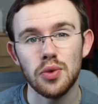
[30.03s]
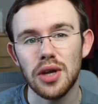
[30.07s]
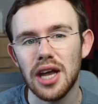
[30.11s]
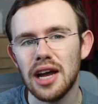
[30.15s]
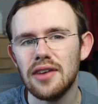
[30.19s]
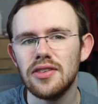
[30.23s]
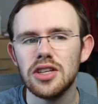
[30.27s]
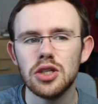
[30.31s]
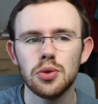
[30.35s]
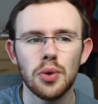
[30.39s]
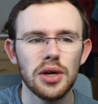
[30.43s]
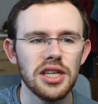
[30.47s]
We
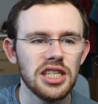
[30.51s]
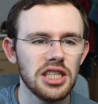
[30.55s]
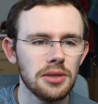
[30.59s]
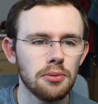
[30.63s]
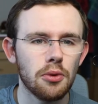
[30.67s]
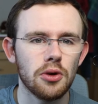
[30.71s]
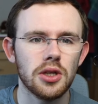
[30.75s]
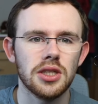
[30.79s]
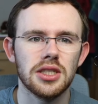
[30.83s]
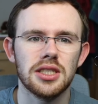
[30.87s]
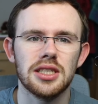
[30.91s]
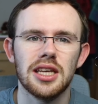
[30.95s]
have a
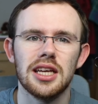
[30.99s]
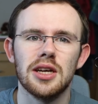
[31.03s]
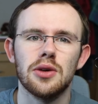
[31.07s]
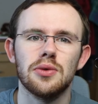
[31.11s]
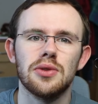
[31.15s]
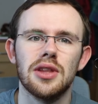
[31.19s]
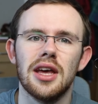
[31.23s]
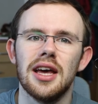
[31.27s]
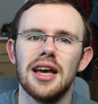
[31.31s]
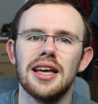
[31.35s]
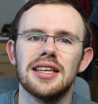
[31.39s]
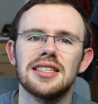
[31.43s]
20-point
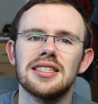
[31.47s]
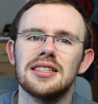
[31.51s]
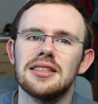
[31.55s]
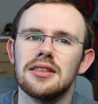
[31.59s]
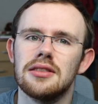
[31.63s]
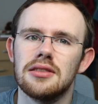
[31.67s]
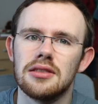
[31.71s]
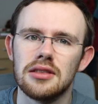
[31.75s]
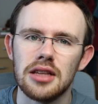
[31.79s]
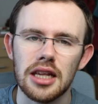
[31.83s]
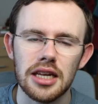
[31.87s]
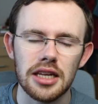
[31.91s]
scale that
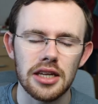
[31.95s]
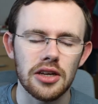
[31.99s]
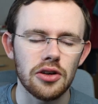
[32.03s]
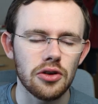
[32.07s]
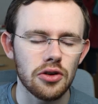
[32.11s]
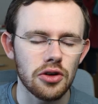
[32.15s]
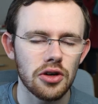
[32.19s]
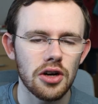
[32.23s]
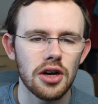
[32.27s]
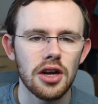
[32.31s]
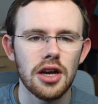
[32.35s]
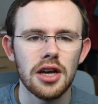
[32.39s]
isn't
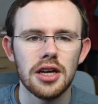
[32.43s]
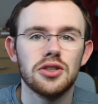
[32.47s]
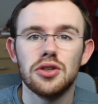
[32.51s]
linear.